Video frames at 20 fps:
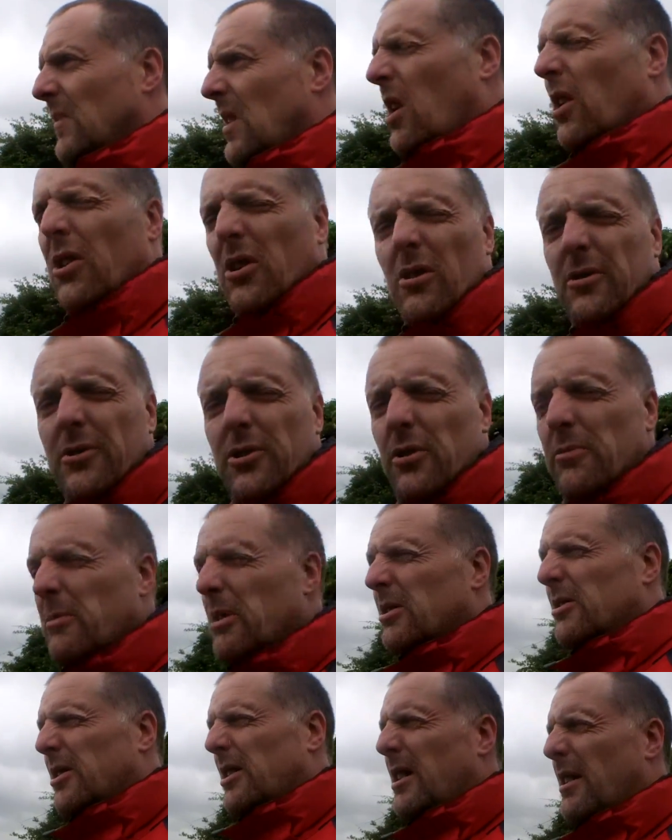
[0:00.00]
I got too
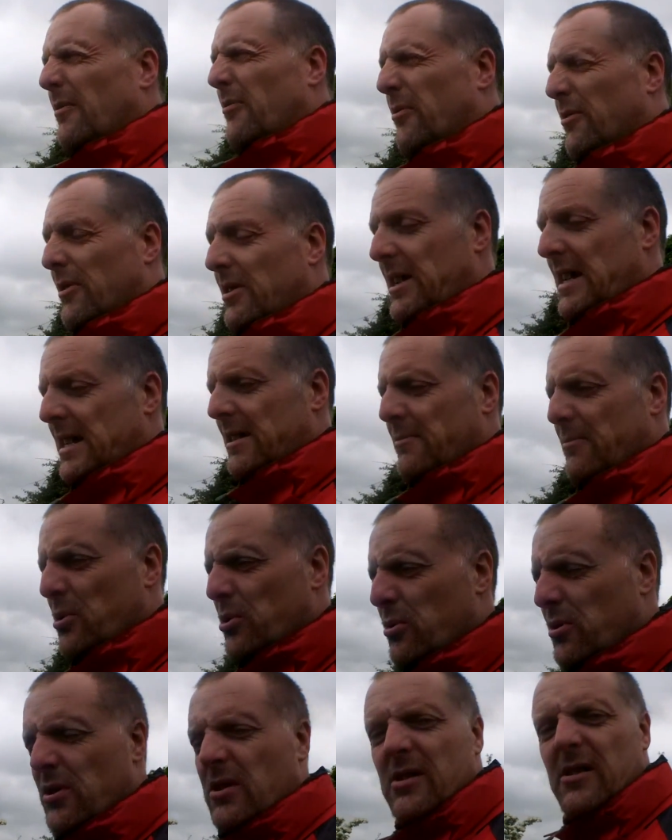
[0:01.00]
much love for an
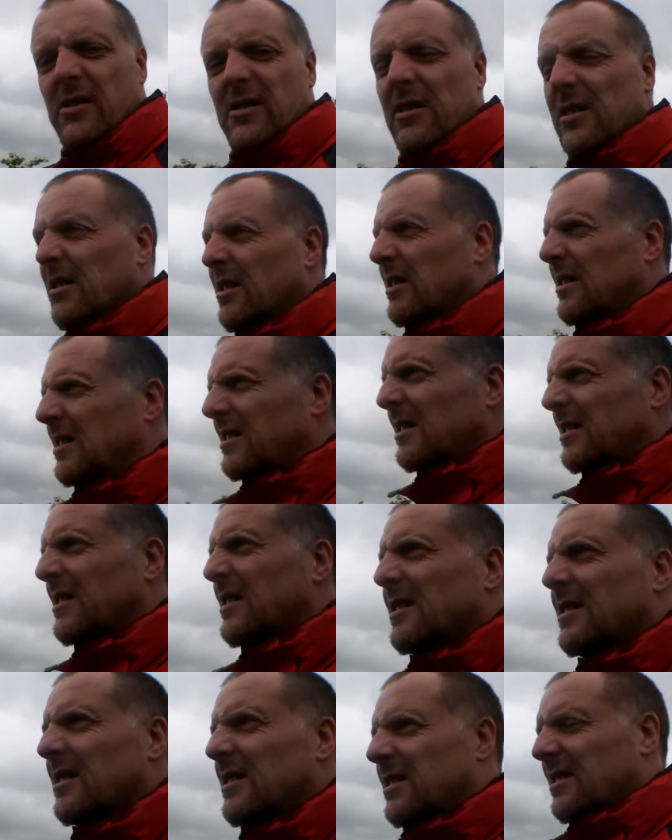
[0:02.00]
animal
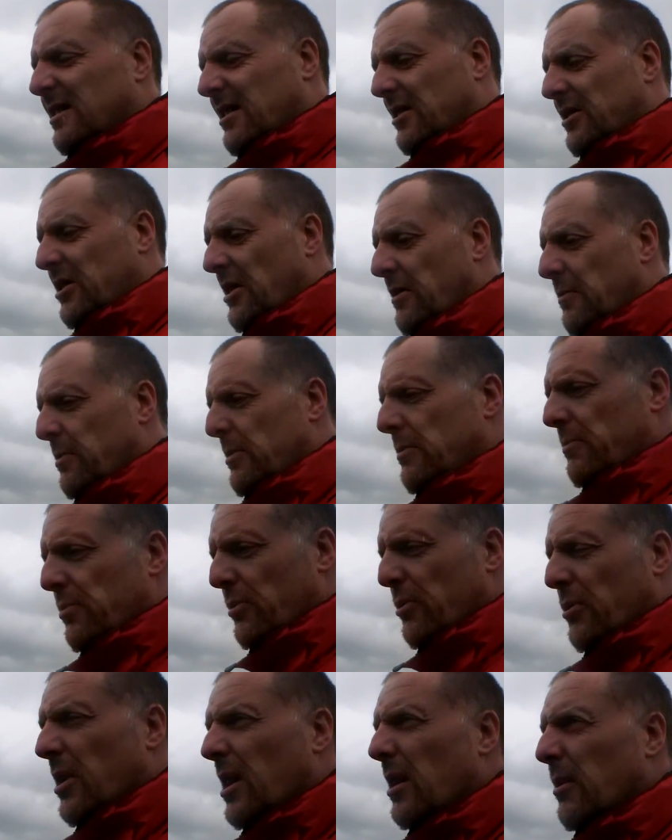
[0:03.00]
because I've been
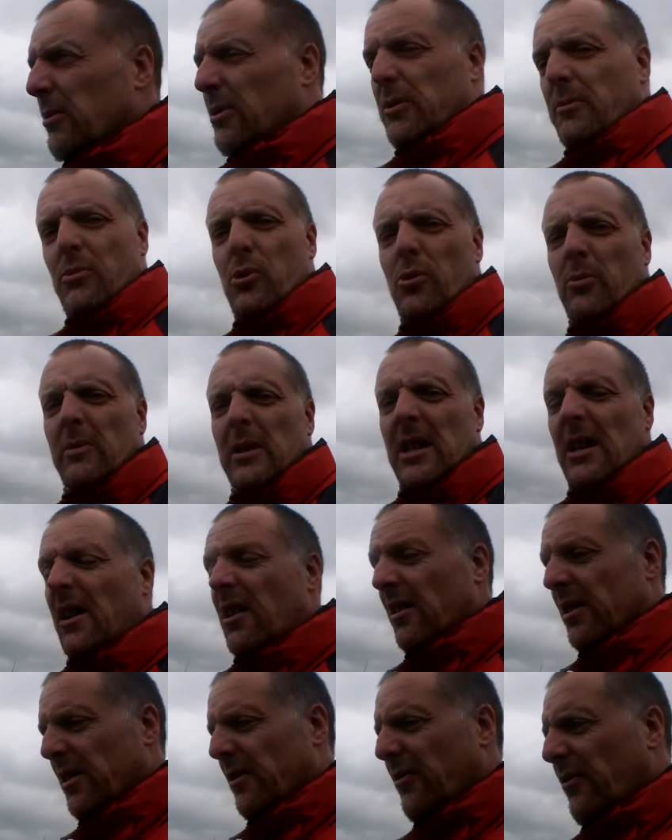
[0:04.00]
brought up with them all my
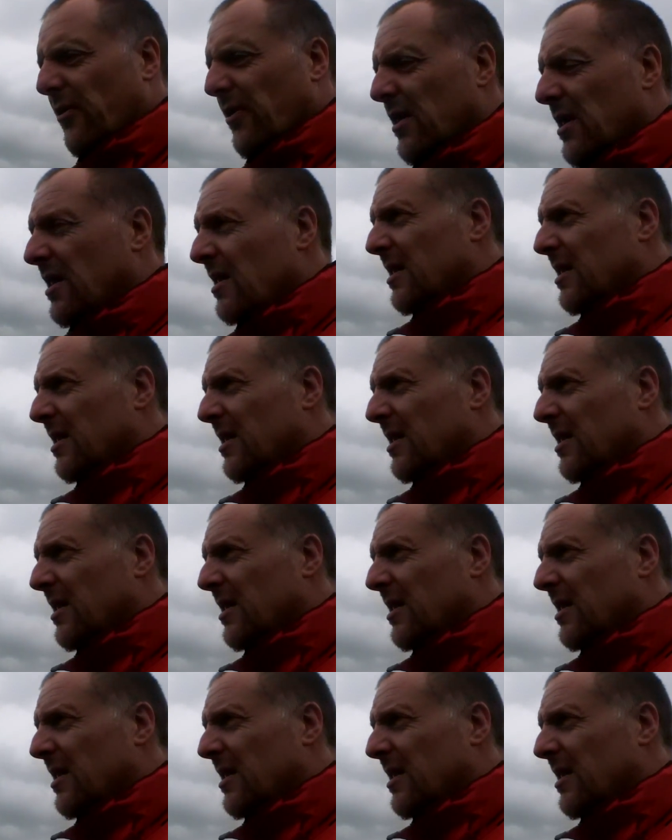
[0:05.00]
life.